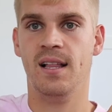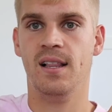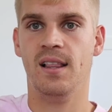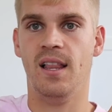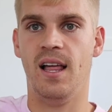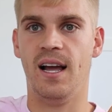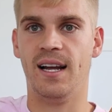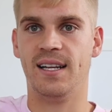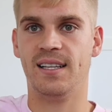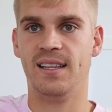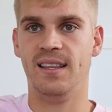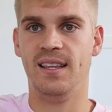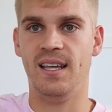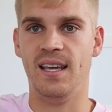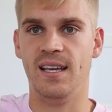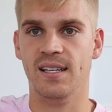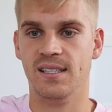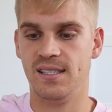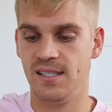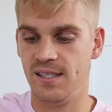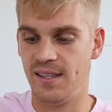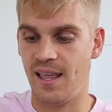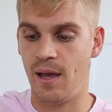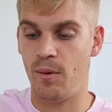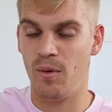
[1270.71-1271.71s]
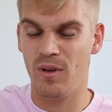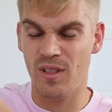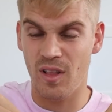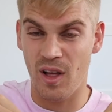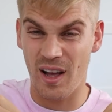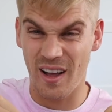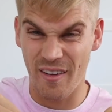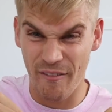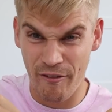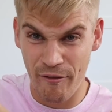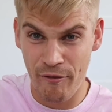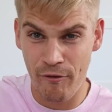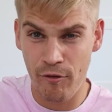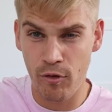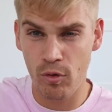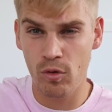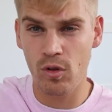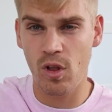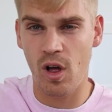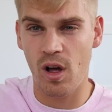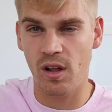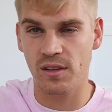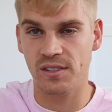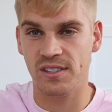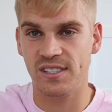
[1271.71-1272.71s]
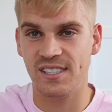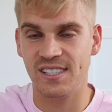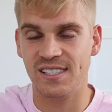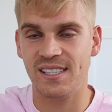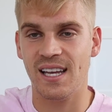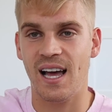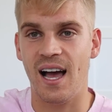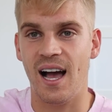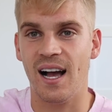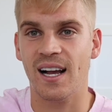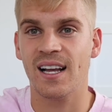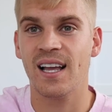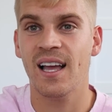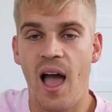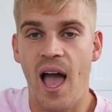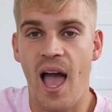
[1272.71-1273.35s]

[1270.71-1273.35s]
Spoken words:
Like this. They were like full on stuck.